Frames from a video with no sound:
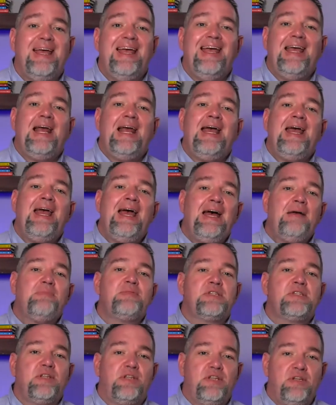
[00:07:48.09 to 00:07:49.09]
And I
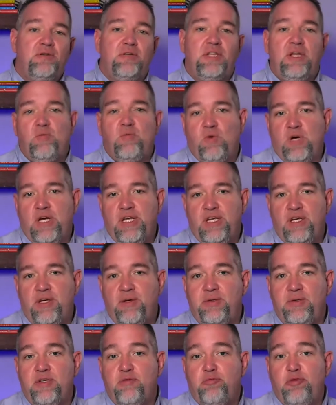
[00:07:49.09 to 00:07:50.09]
absolutely want
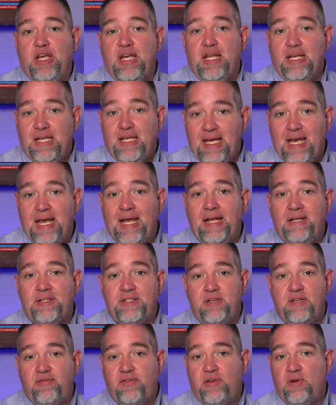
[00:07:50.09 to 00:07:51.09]
you to be
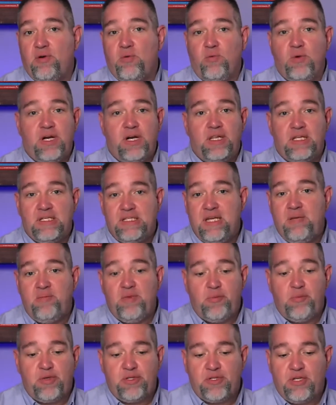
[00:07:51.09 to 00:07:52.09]
engaged if you're one of the team
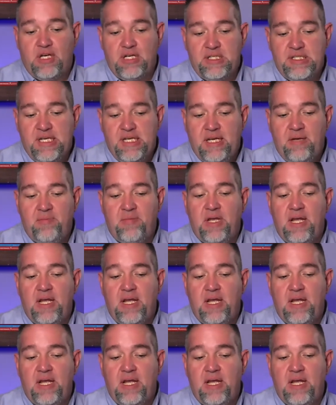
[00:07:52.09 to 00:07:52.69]
members on our team.